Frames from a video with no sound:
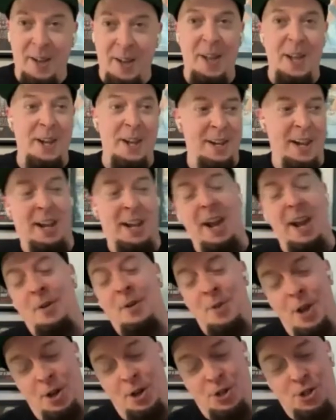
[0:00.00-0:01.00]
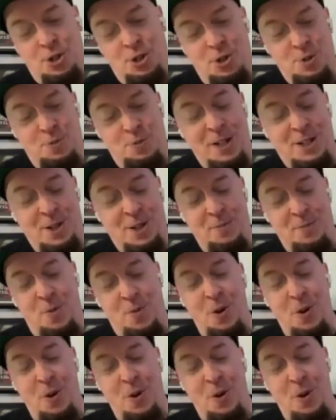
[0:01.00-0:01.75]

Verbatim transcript: it, it, it just goes back to the